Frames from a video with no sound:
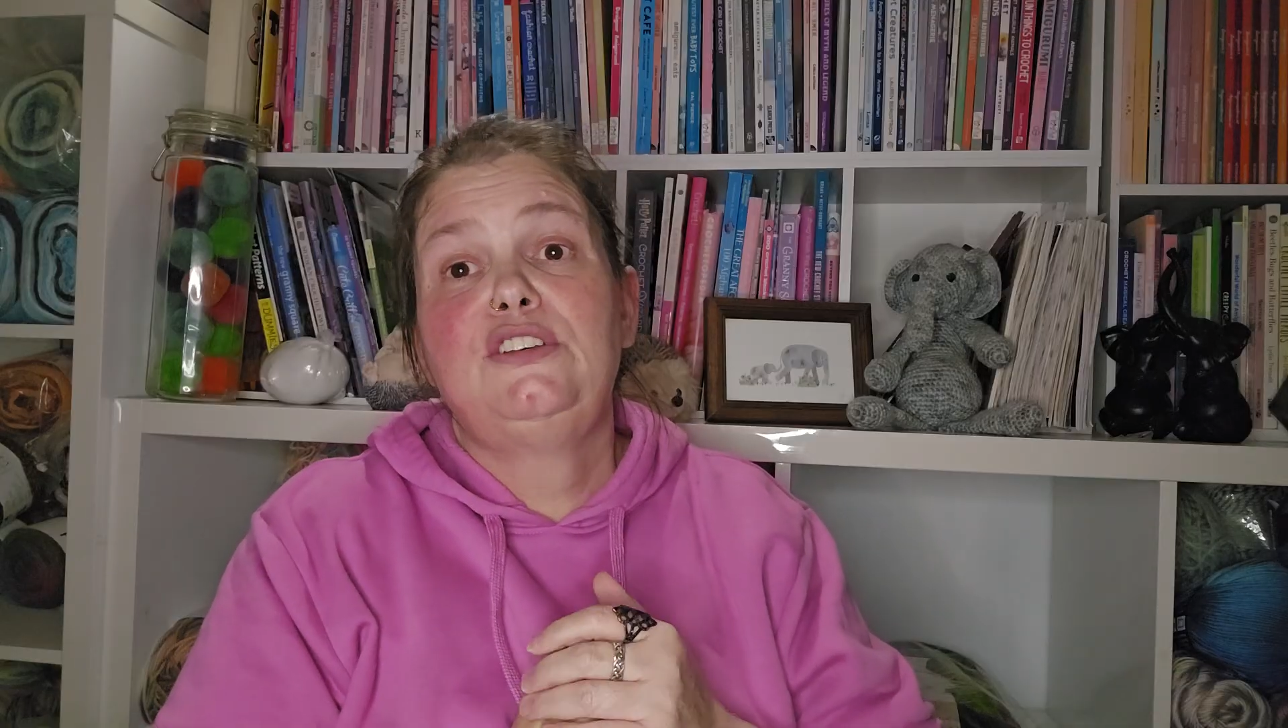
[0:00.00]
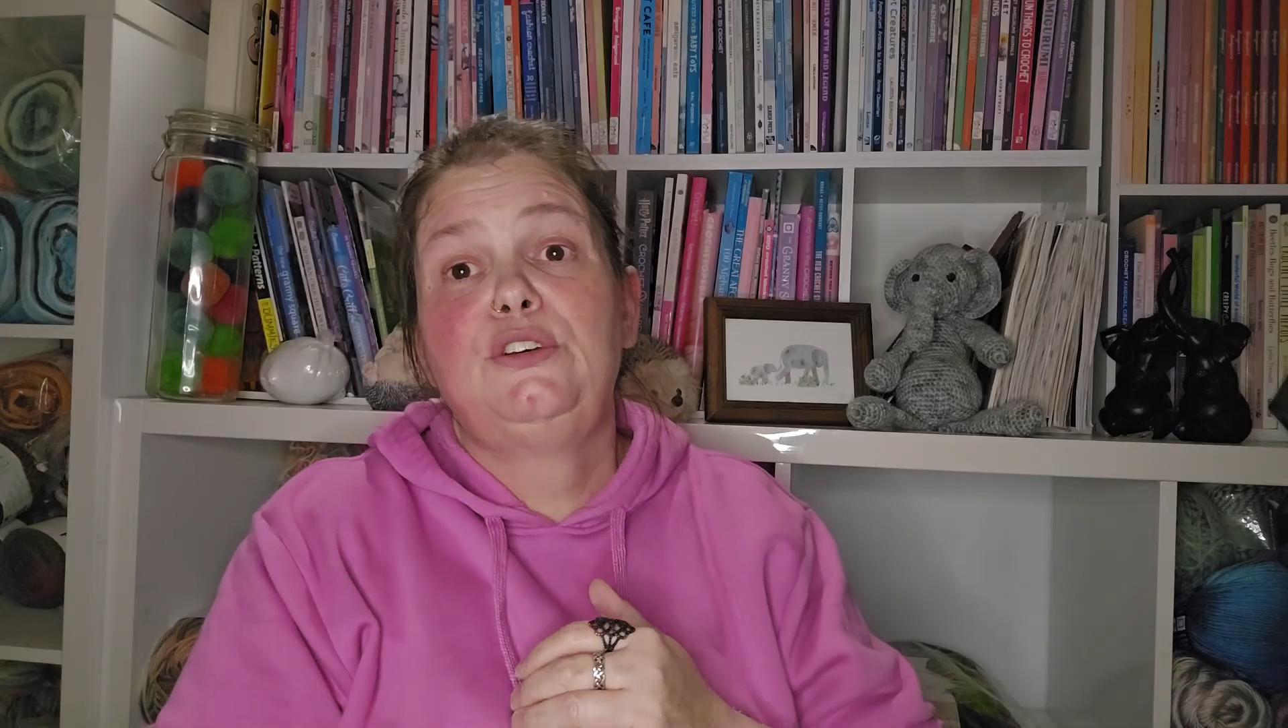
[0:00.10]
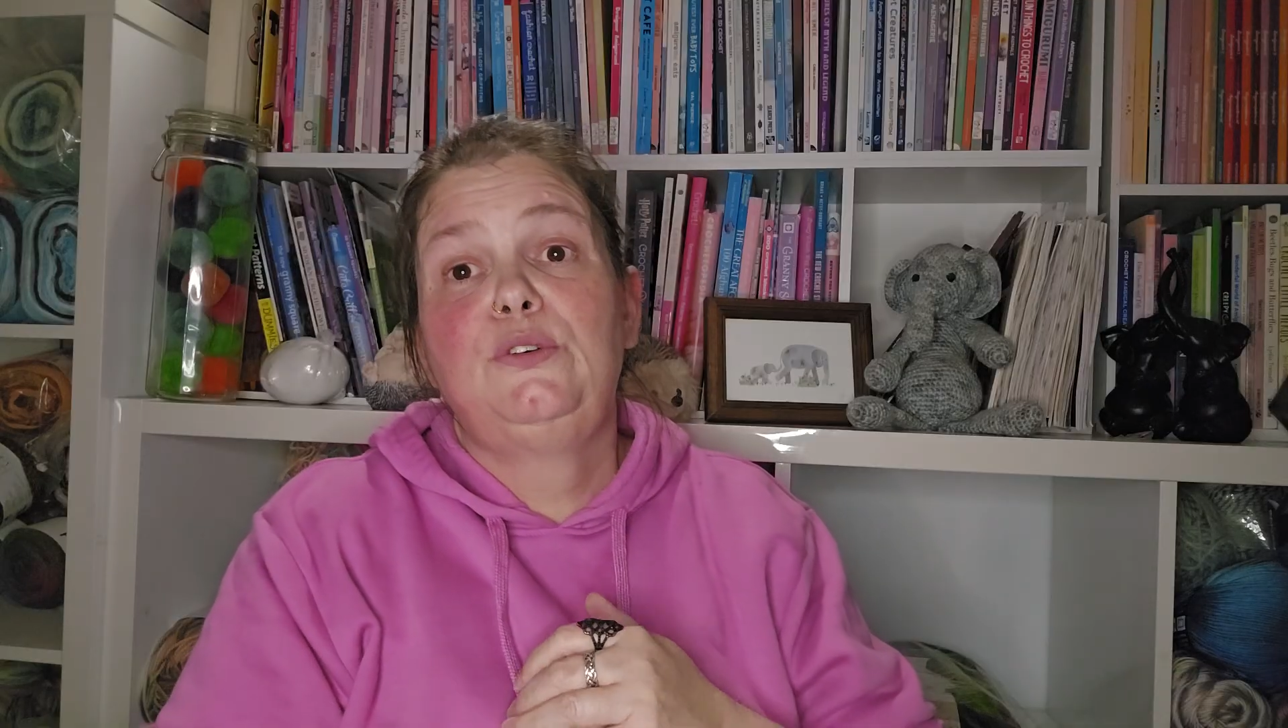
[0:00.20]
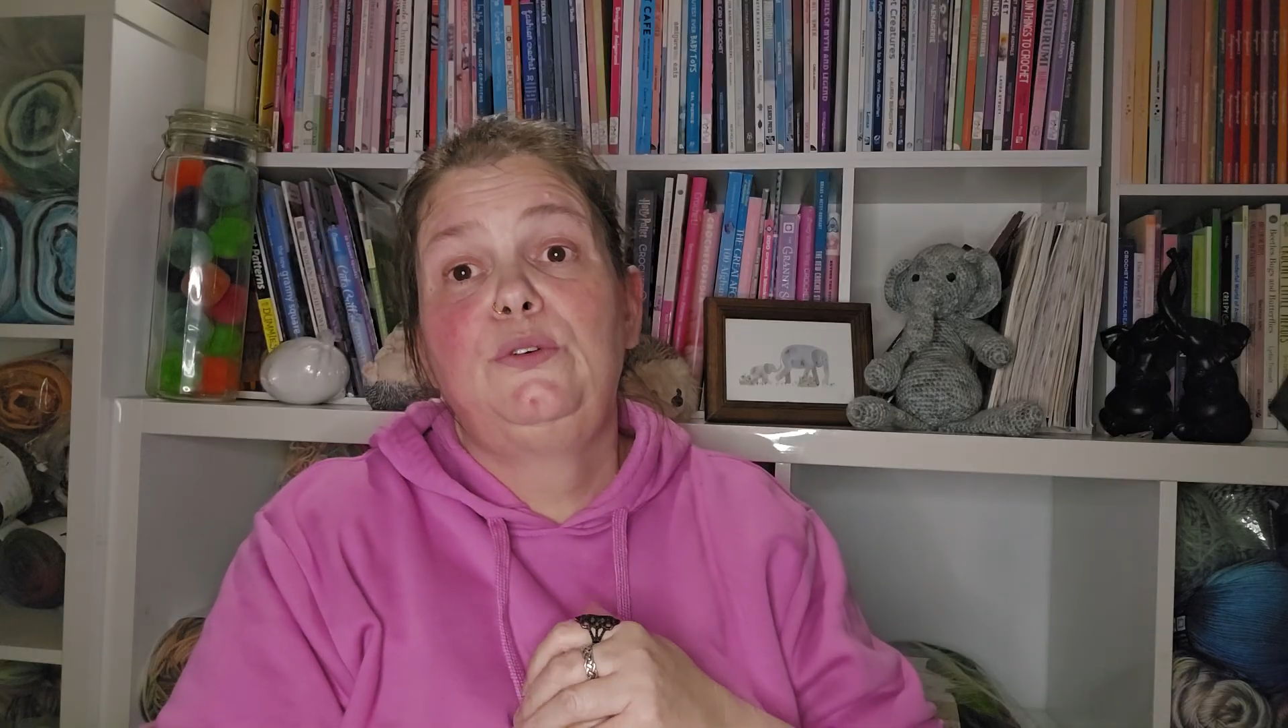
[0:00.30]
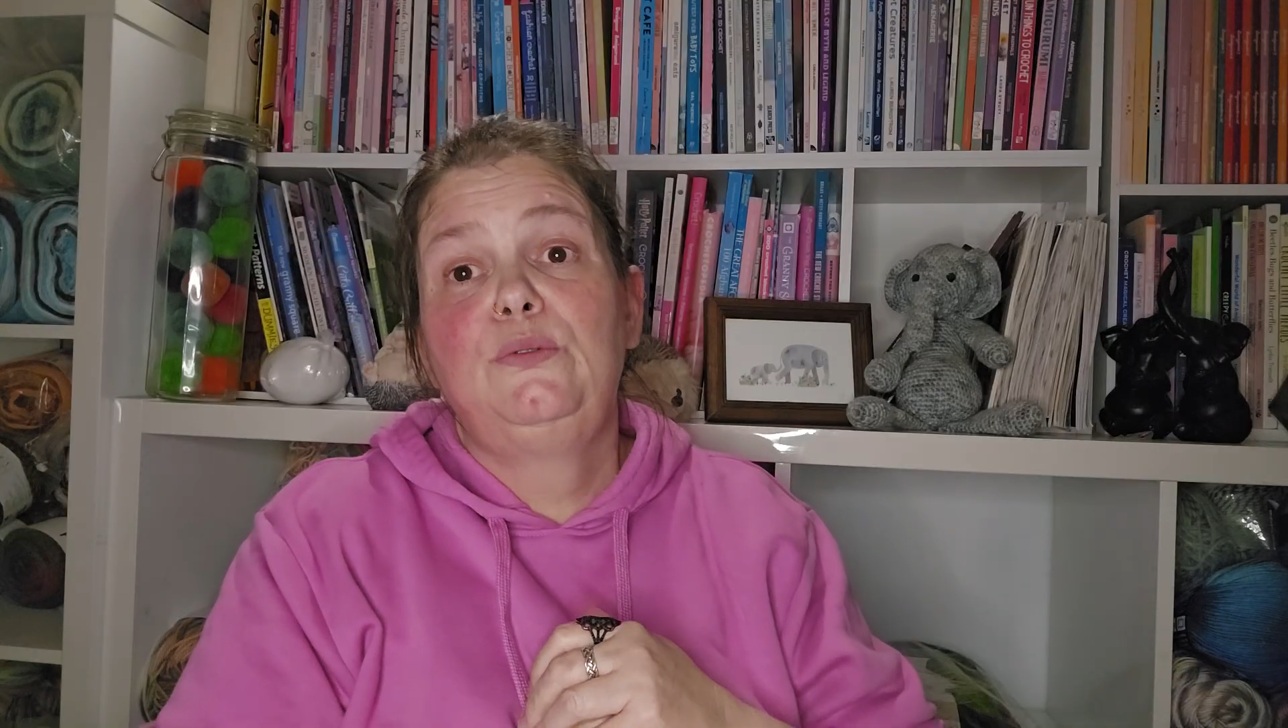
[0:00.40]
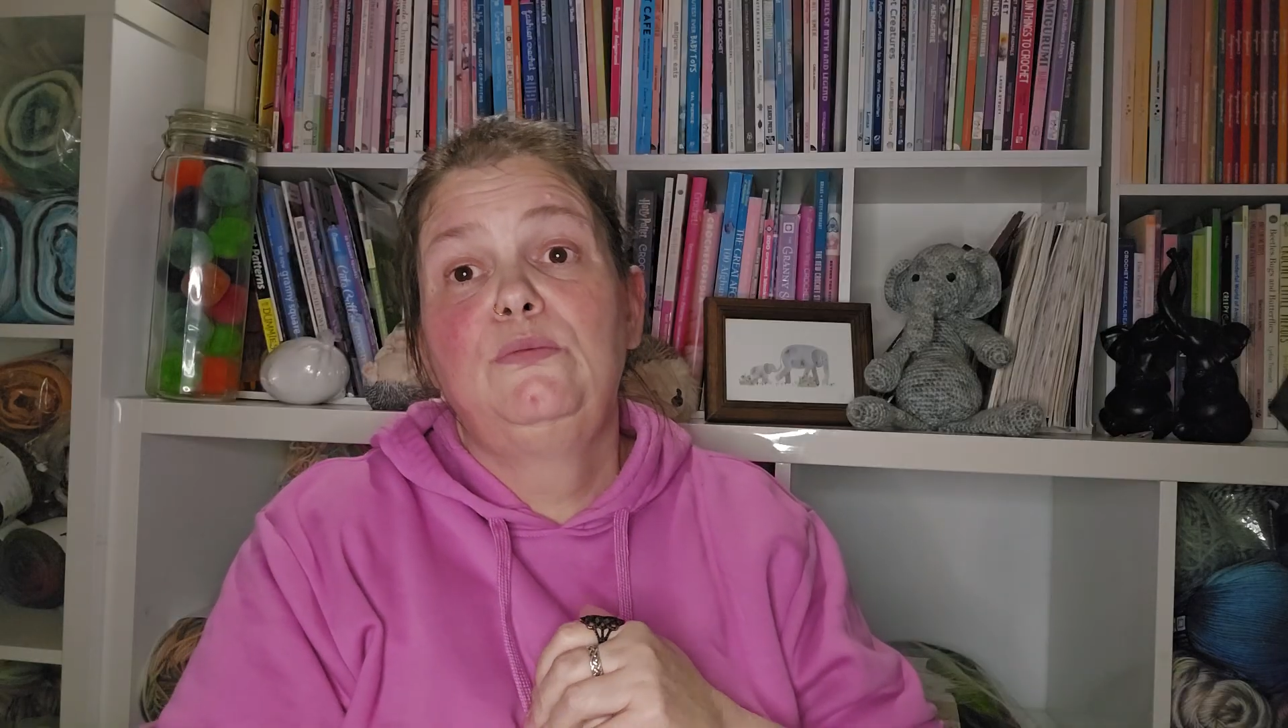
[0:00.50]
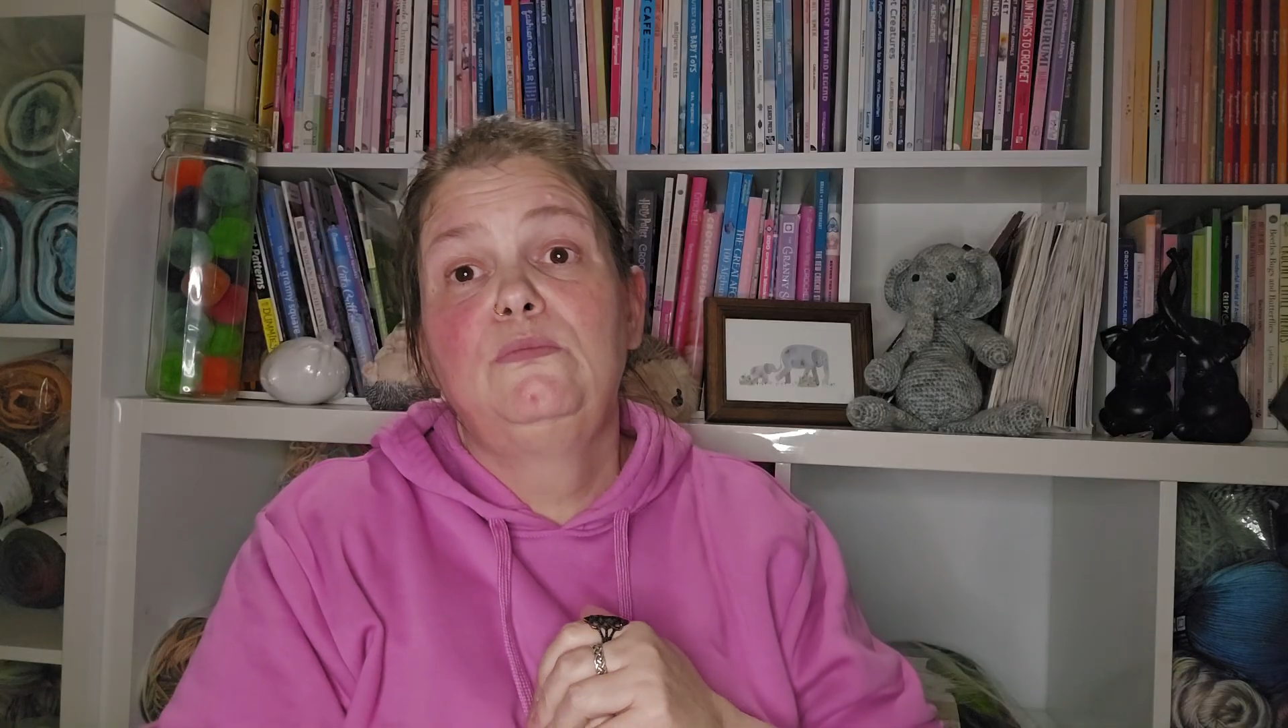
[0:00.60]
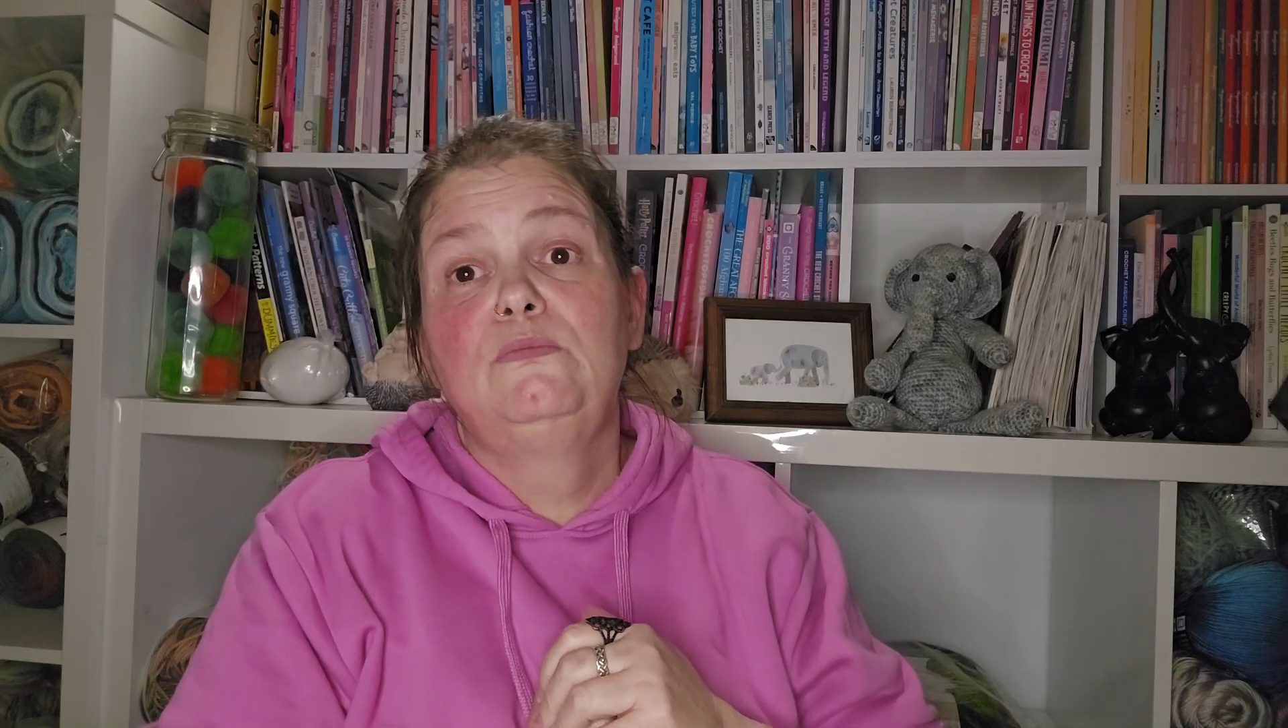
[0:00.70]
to